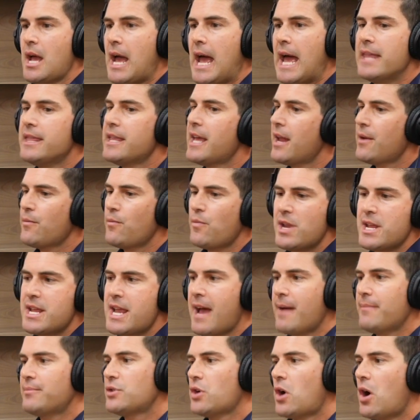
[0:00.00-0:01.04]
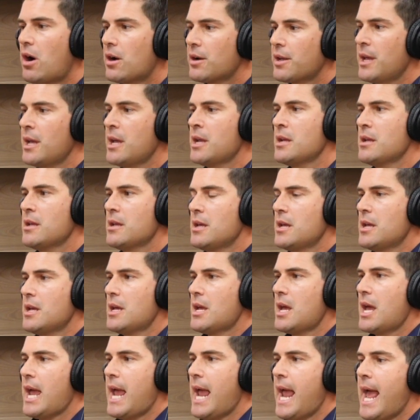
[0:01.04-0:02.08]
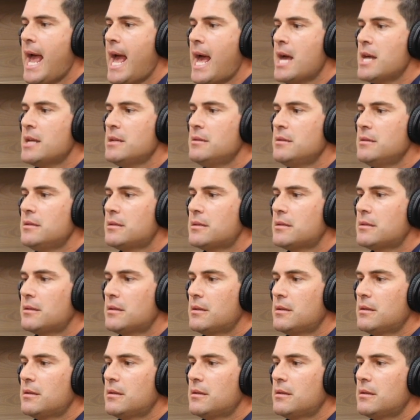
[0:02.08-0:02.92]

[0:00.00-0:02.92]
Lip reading: And then we kept talking, and